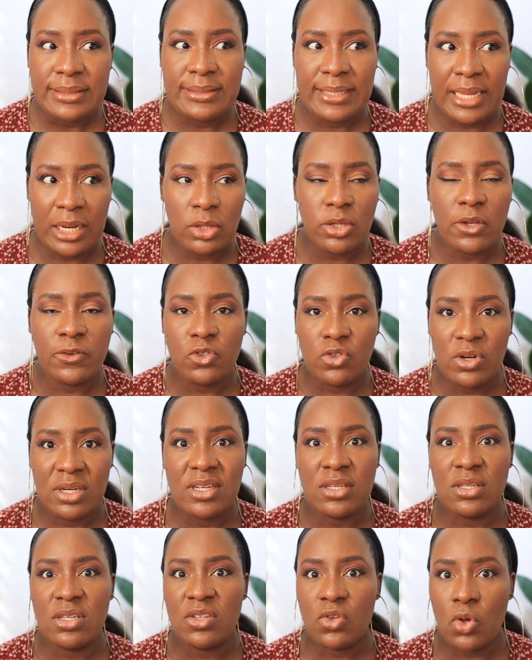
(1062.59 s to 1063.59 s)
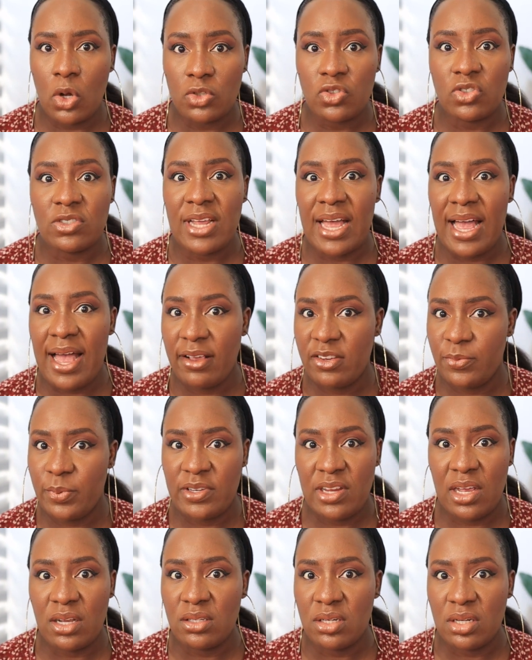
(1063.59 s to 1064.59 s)
There are a lot of children in this country that have
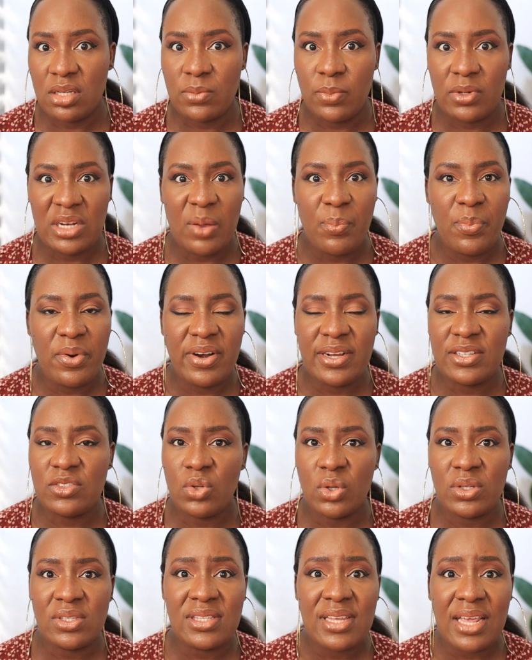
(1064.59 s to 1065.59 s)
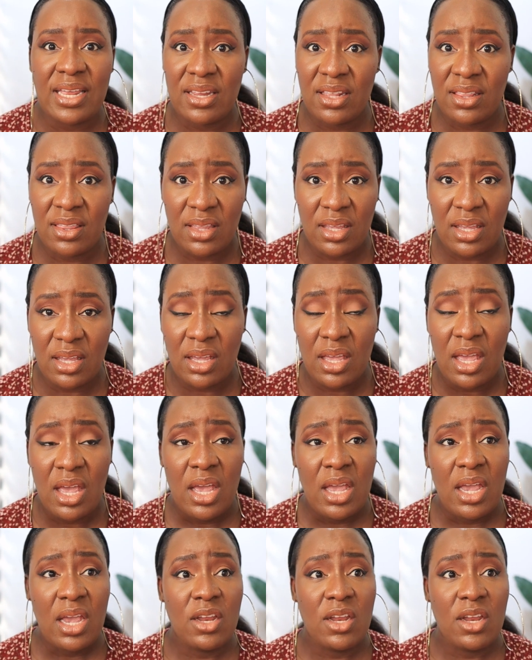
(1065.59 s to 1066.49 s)
special needs, but their parents don't say anything.